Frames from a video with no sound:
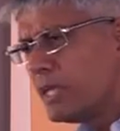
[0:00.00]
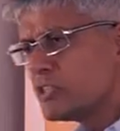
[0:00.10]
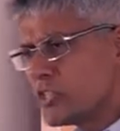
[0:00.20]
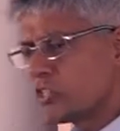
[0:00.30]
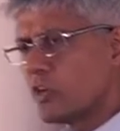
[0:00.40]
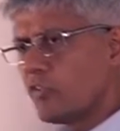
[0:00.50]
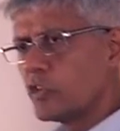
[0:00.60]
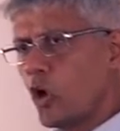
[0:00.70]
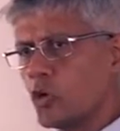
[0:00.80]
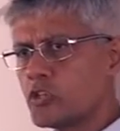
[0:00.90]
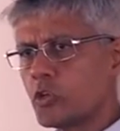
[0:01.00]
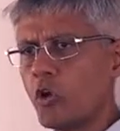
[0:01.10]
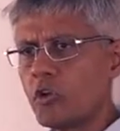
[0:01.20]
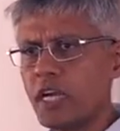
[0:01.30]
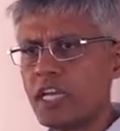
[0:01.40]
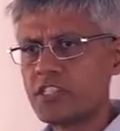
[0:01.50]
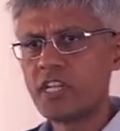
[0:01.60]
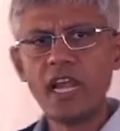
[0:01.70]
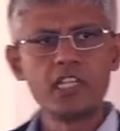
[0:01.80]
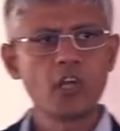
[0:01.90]
me just, for those who don't
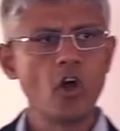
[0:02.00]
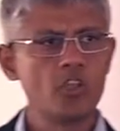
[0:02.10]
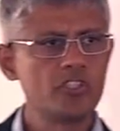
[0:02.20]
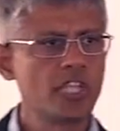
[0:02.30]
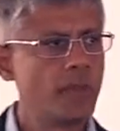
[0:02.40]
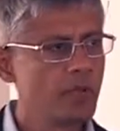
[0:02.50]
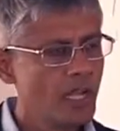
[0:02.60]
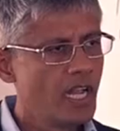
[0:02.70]
understand the concept,